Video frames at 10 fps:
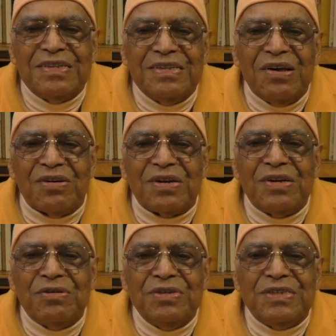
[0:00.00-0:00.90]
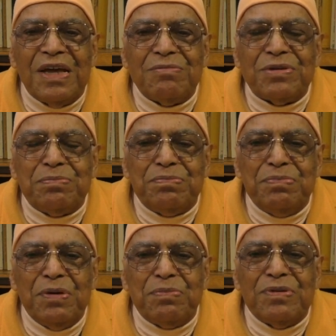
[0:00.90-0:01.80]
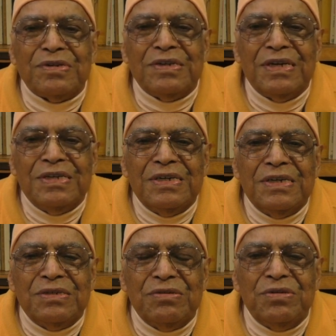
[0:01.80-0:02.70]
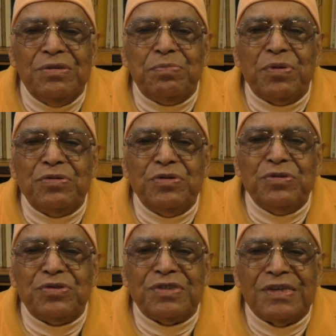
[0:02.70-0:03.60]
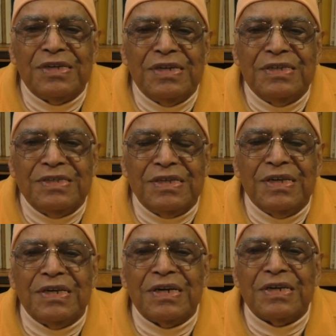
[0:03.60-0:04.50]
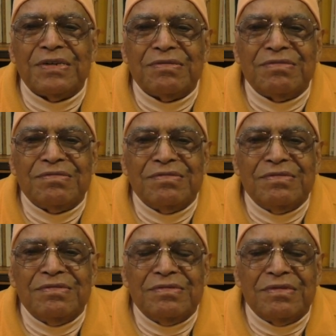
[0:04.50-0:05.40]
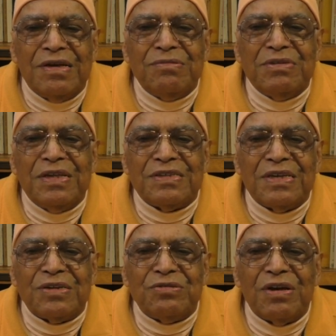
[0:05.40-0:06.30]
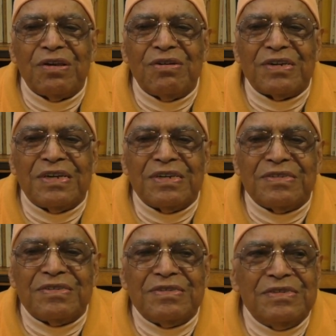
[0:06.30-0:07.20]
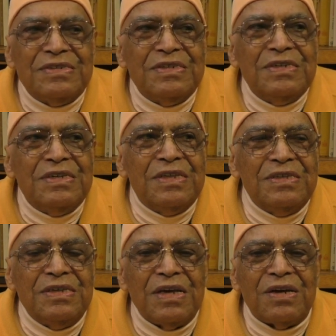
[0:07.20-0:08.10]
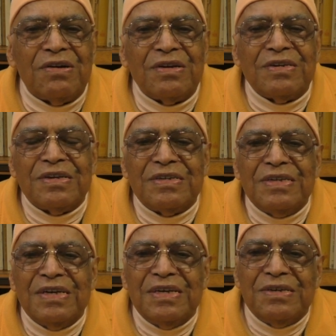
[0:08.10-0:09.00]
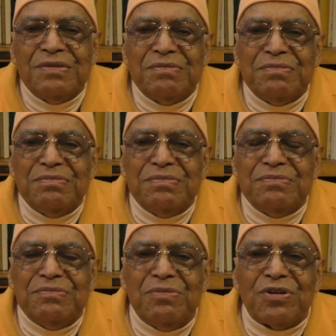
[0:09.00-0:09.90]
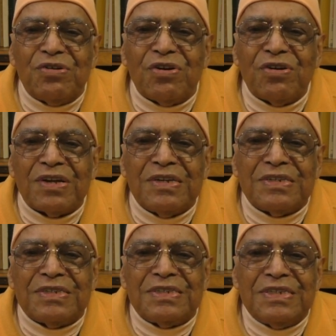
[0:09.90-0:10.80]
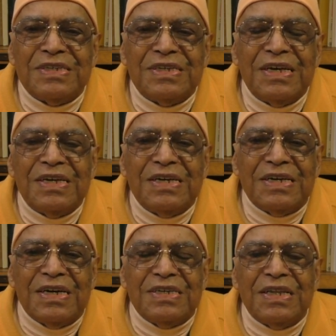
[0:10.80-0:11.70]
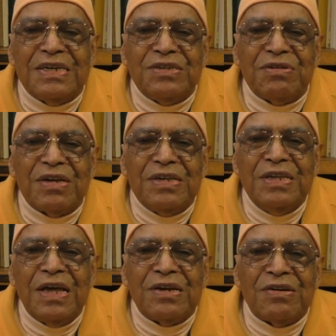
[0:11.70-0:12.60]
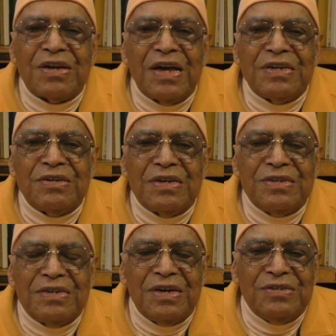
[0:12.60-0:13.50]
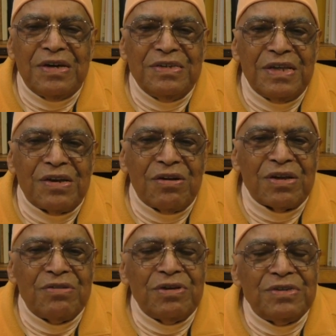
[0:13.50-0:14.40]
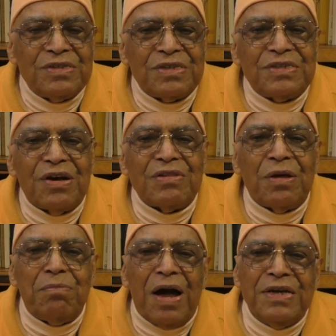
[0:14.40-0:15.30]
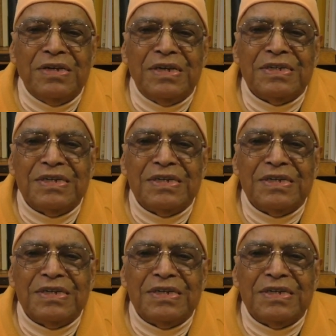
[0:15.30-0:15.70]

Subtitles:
the organ which helps people to reproduce children, that means the sexual organ. These are all motor organs. And there is an inner organ which is called the mind.